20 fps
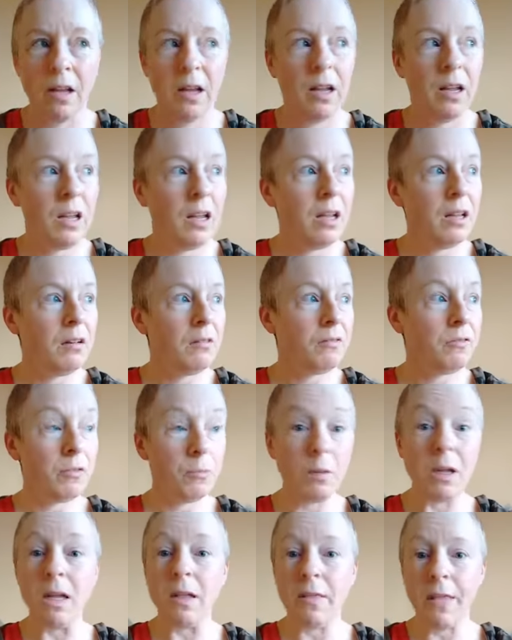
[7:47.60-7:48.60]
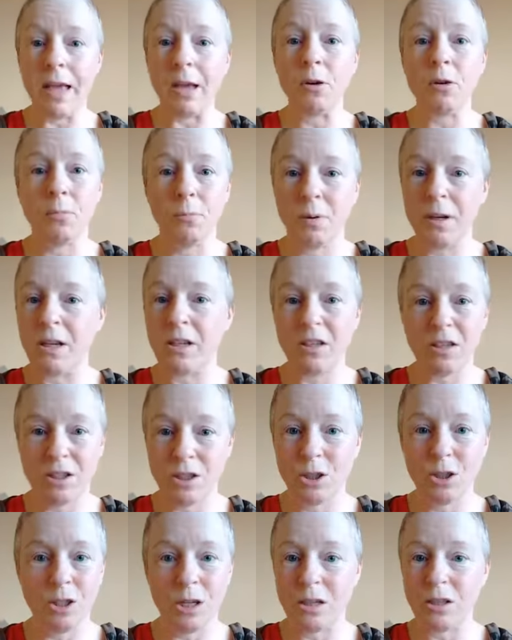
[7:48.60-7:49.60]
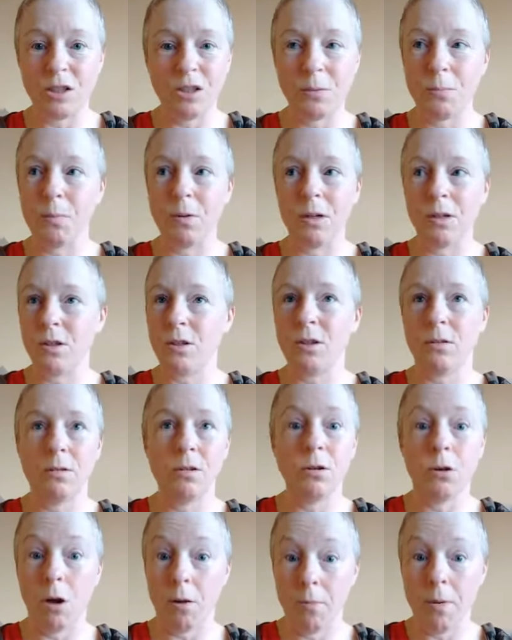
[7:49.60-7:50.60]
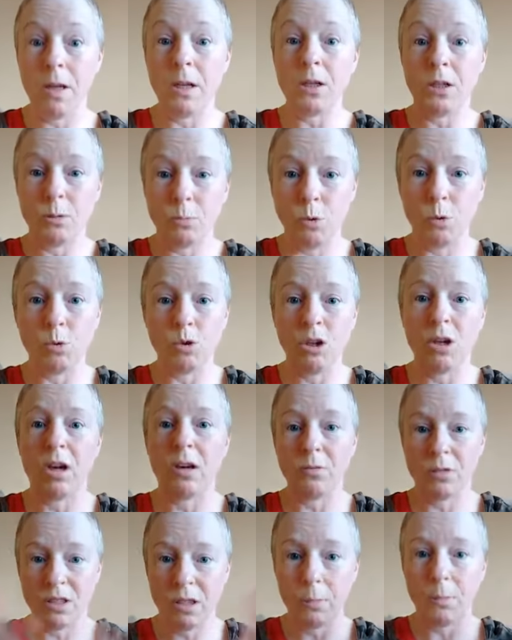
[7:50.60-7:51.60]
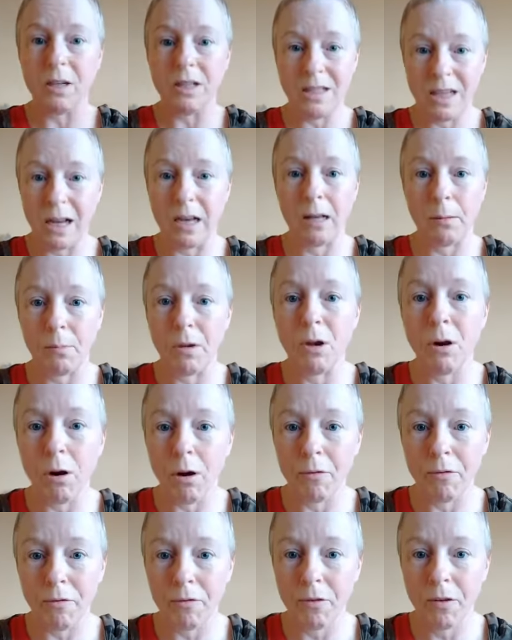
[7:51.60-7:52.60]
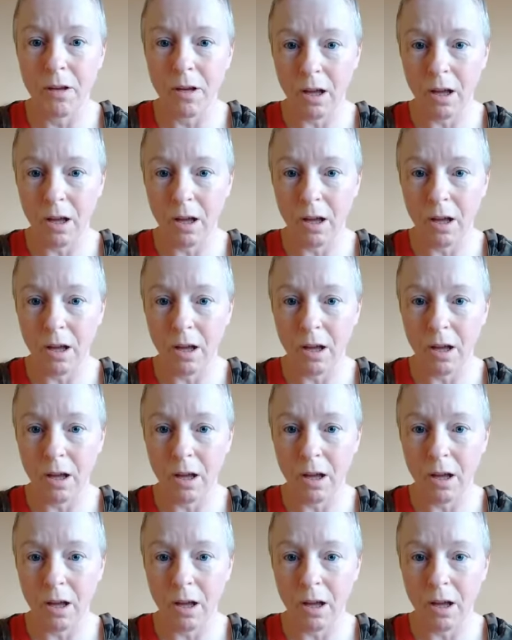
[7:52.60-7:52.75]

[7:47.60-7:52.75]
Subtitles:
And for me, that could be just as simple as, you know, being a small child and somebody telling me off.